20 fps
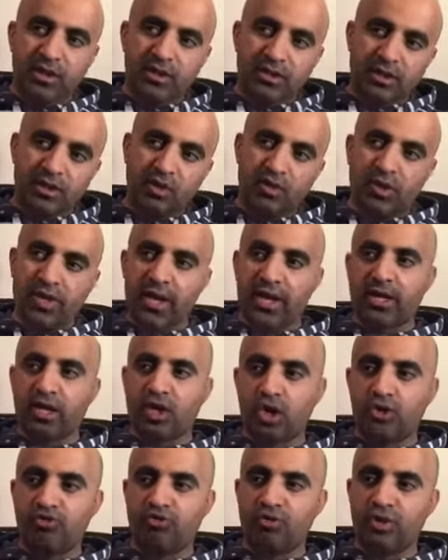to their
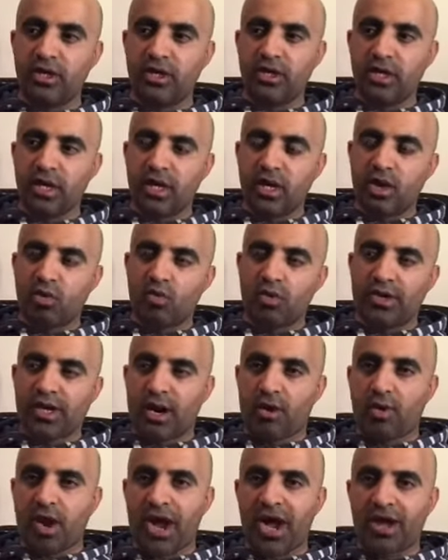country
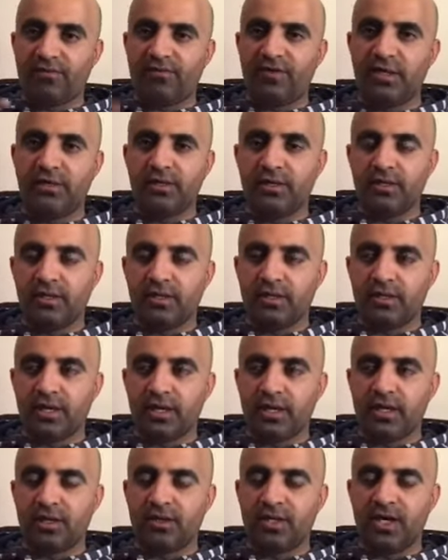without having
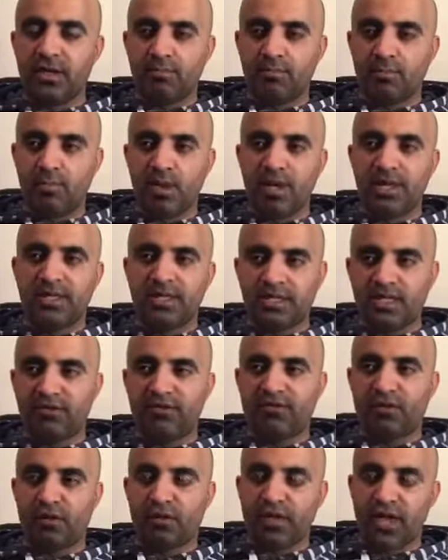the ability
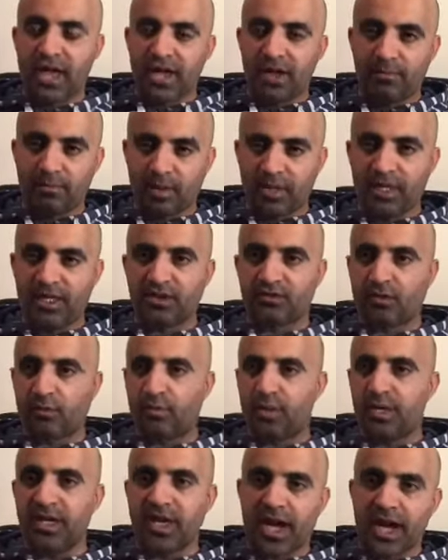for their planes, for
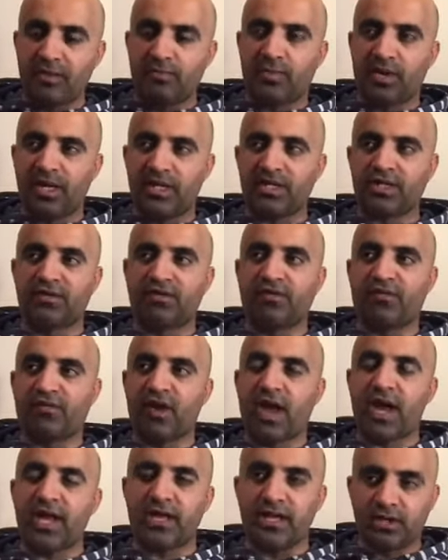PIA planes, to
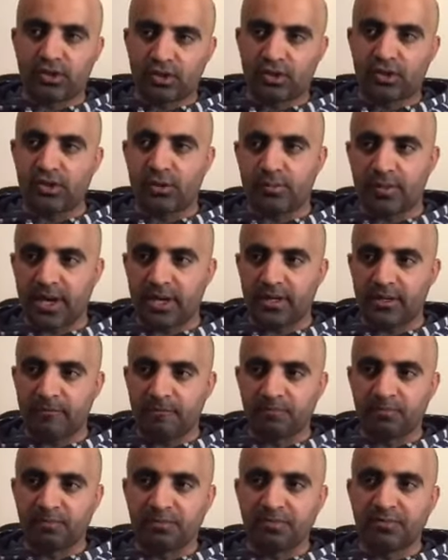fly into Dubai
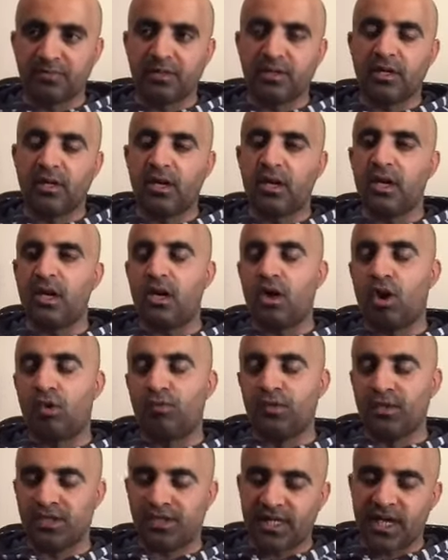
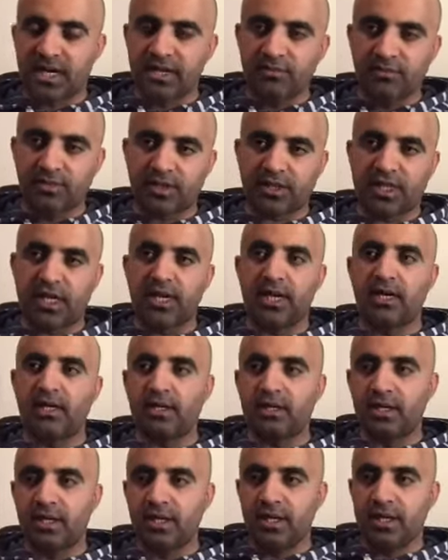on the same
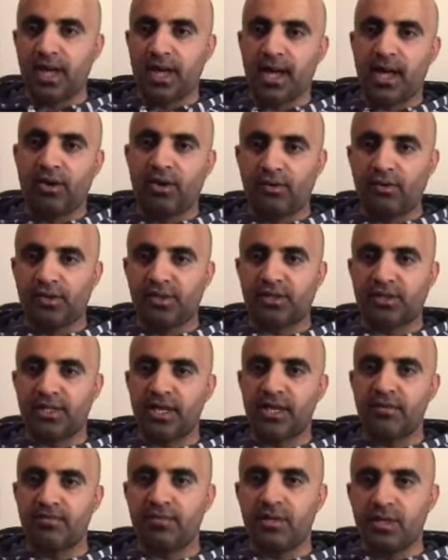scale and on the
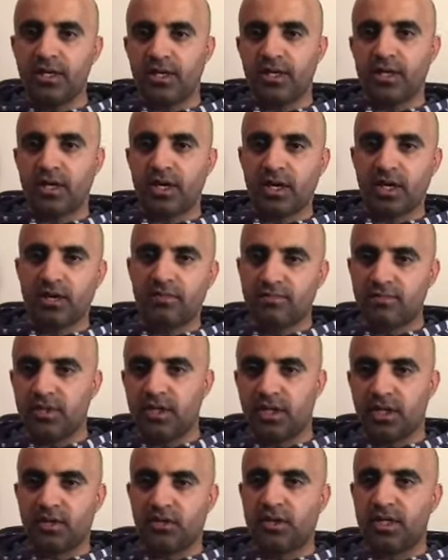same
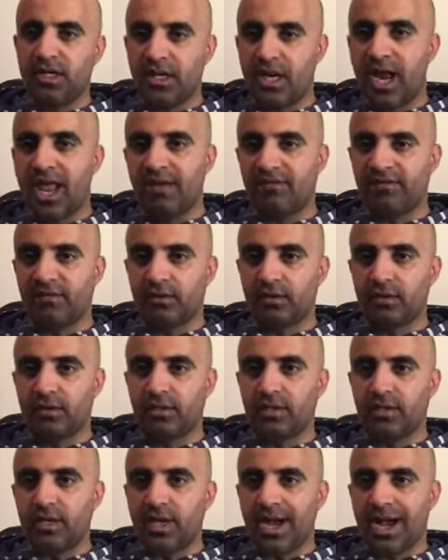level.
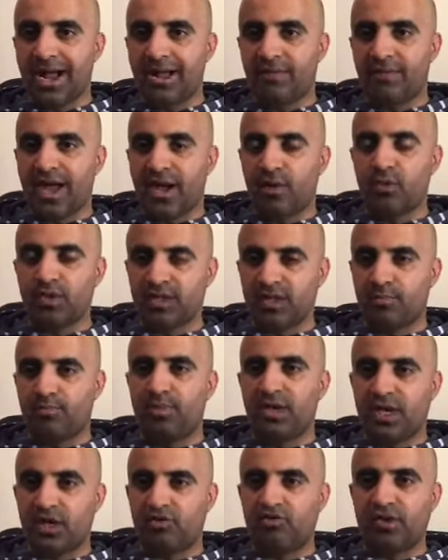And that was a
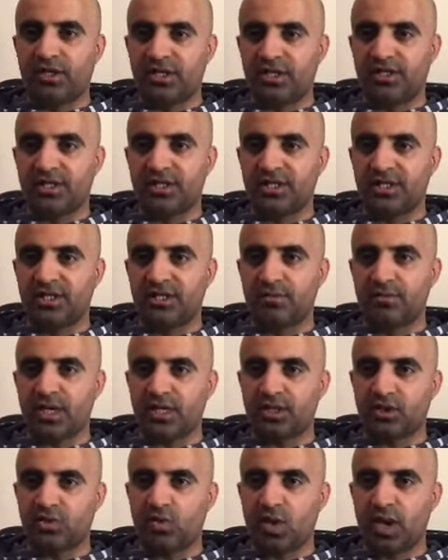big criticism as